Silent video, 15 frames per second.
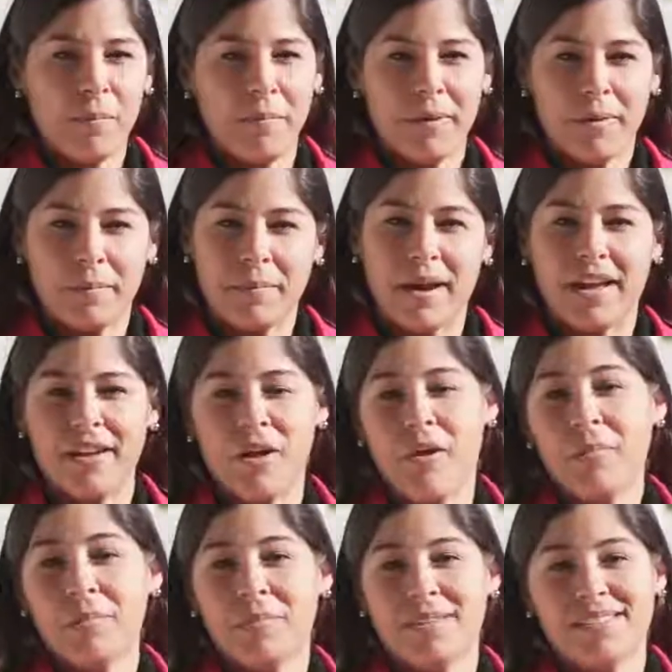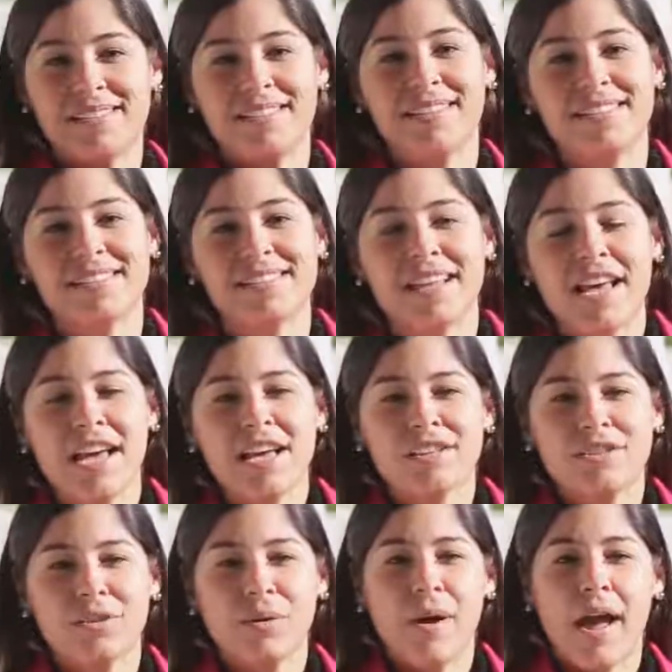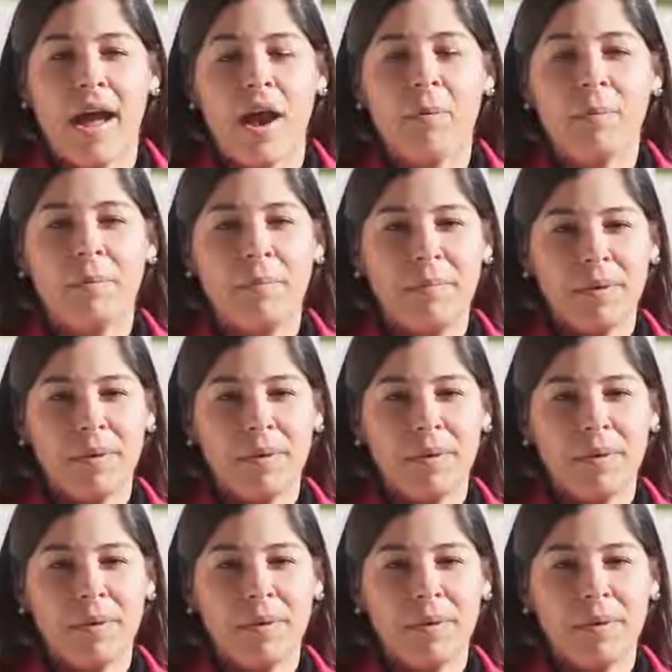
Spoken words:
open my own business to help